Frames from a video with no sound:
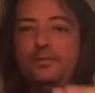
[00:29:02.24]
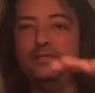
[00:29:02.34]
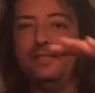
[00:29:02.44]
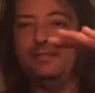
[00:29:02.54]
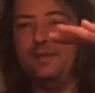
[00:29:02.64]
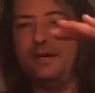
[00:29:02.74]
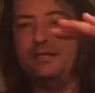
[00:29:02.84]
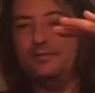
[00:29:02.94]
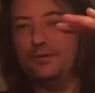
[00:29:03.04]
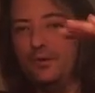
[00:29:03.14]
good rule of thumb
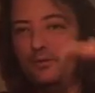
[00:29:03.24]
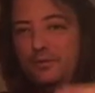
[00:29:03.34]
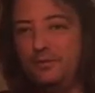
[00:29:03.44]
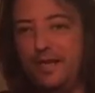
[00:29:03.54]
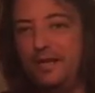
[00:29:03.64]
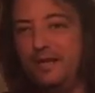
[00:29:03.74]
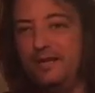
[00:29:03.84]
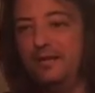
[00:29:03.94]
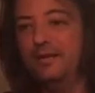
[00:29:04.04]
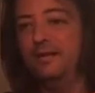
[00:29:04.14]
is get the body as low
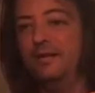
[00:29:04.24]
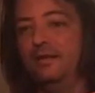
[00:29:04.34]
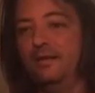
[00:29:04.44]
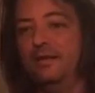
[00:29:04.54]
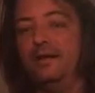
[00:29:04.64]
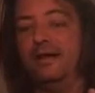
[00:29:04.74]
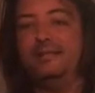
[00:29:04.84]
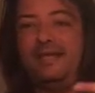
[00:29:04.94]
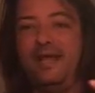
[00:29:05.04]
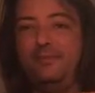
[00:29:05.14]
as you can.
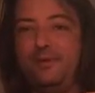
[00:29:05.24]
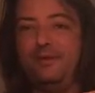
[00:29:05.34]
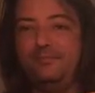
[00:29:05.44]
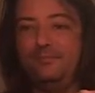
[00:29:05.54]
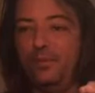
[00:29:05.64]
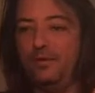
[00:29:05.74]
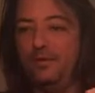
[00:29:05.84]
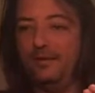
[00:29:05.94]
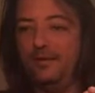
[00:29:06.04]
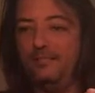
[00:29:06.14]
I tape
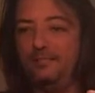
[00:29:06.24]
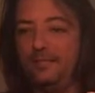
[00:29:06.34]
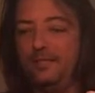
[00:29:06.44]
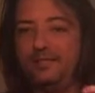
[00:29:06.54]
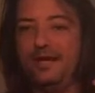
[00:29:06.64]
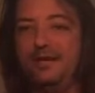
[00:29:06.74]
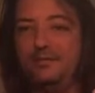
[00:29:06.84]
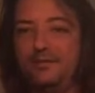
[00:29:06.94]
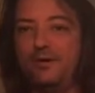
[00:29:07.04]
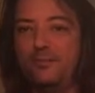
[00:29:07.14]
where
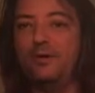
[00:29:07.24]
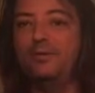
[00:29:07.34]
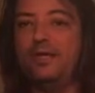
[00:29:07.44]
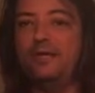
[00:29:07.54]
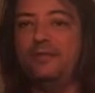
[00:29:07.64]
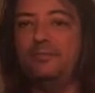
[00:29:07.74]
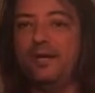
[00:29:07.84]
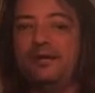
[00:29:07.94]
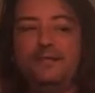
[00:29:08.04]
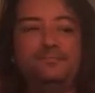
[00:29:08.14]
the tires are
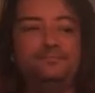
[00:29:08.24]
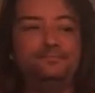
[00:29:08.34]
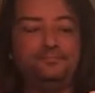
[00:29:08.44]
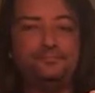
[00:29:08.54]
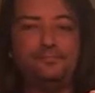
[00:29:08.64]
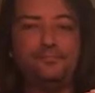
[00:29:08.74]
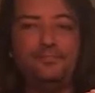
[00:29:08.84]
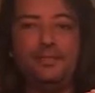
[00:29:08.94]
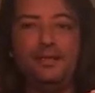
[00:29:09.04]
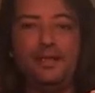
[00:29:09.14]
where it would hit the body,
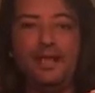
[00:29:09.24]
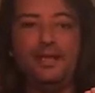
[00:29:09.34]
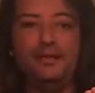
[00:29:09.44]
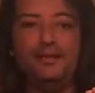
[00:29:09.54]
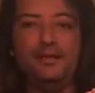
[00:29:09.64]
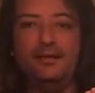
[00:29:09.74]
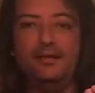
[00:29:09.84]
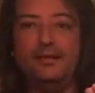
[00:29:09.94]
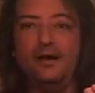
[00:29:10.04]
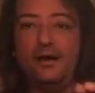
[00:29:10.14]

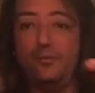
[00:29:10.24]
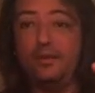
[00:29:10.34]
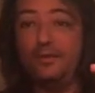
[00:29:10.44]
and